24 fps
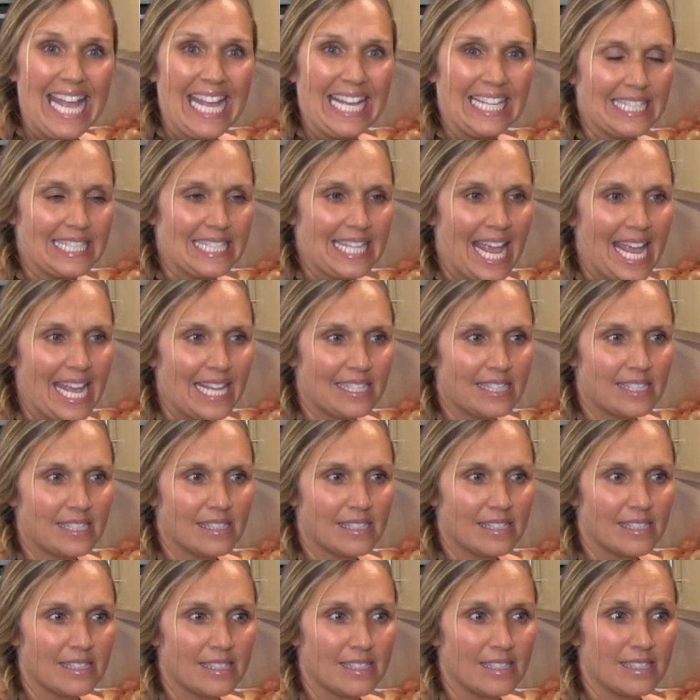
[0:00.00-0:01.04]
It
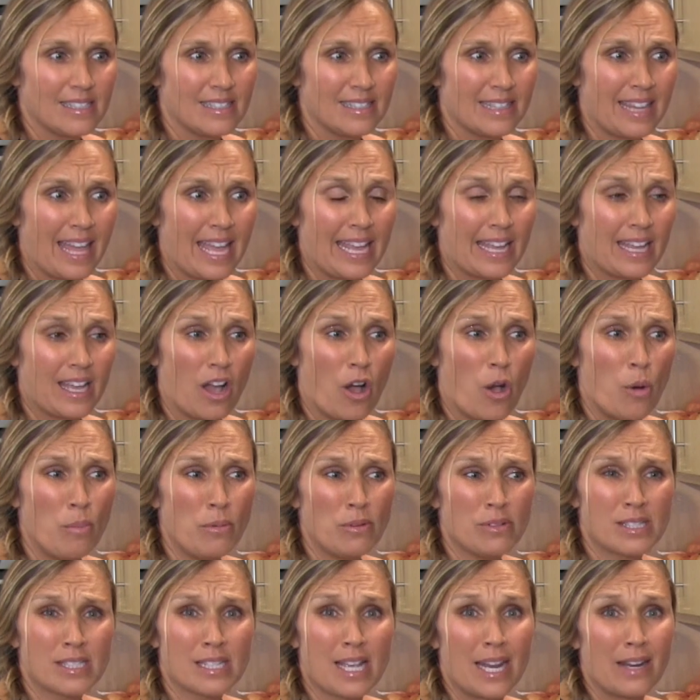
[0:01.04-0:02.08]
tastes like
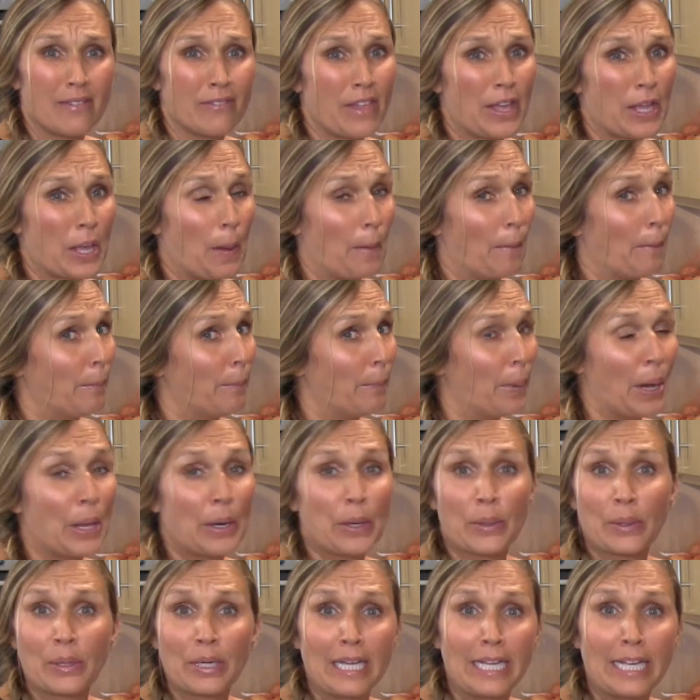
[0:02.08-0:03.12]
almost kind of like a
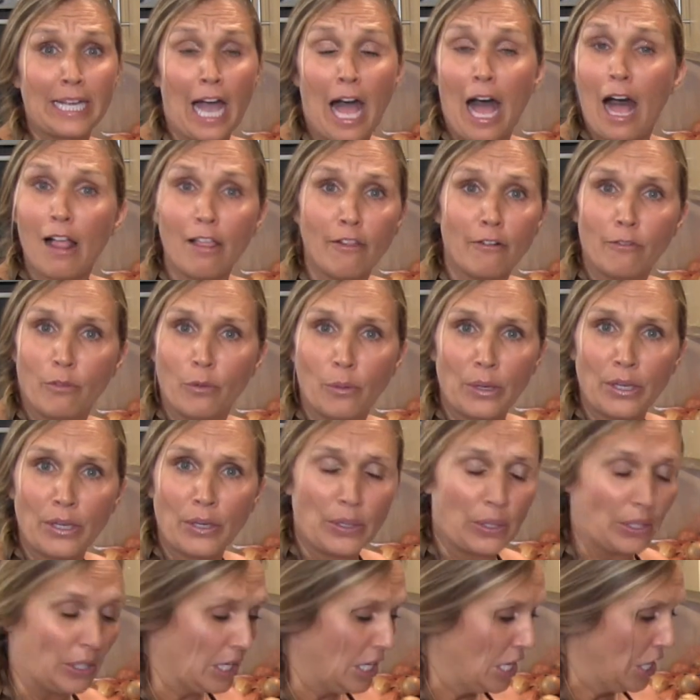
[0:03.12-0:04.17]
buttery olive
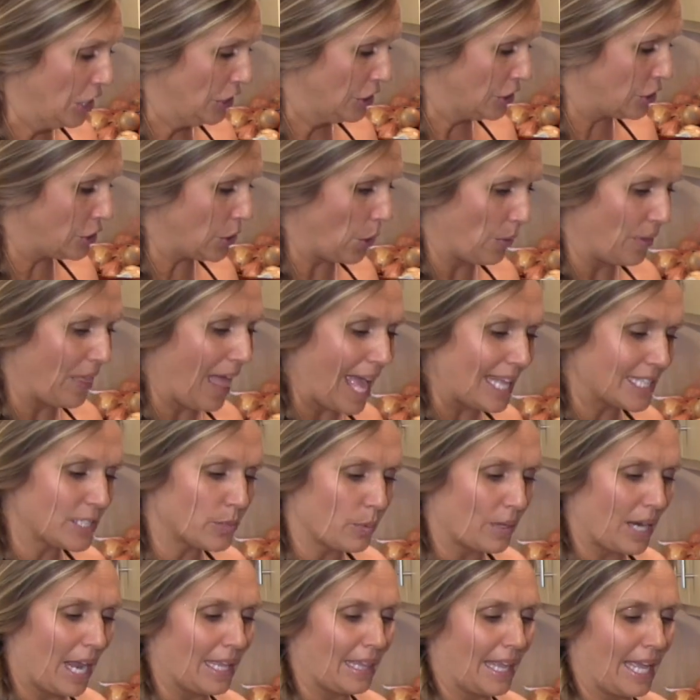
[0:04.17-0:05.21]
oil. So
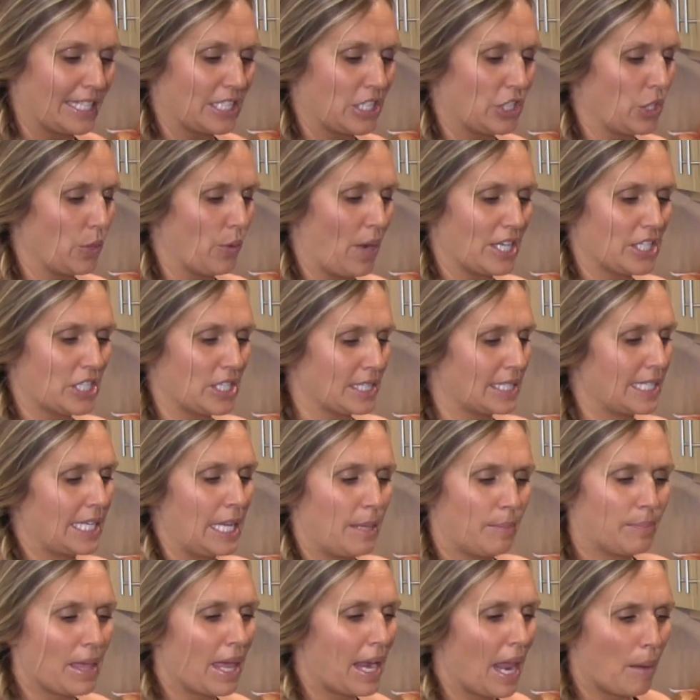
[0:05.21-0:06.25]
that's what I like to do. I just
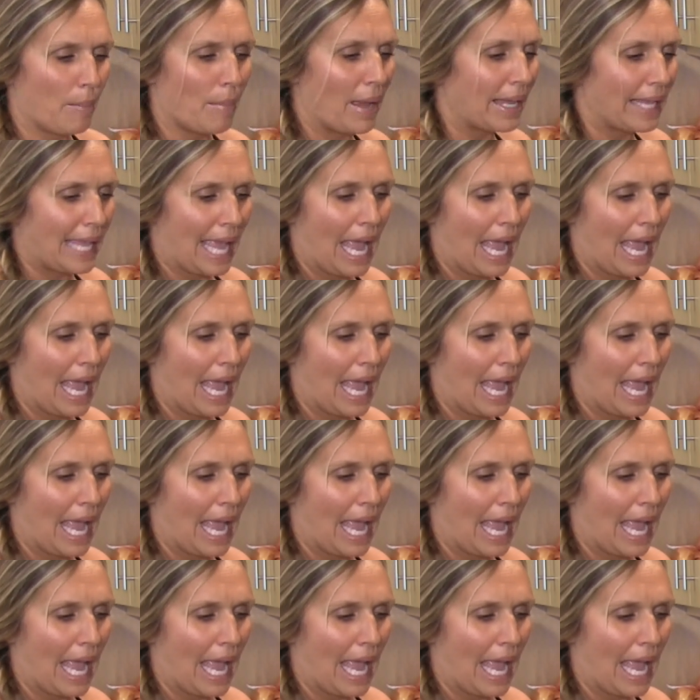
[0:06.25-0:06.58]
keep that on my